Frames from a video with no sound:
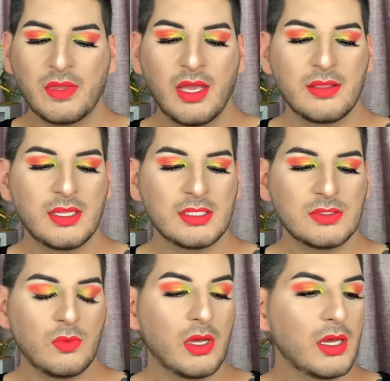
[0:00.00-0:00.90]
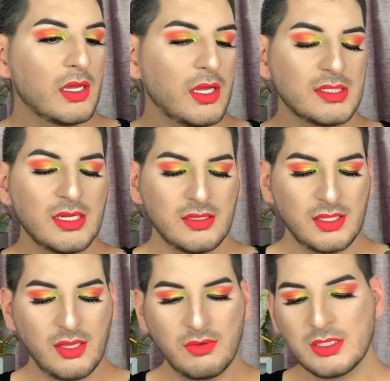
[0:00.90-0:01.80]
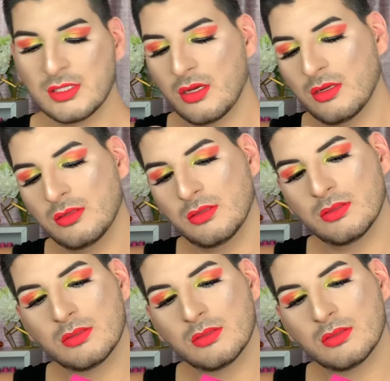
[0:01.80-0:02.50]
And this one, is it that what it's called?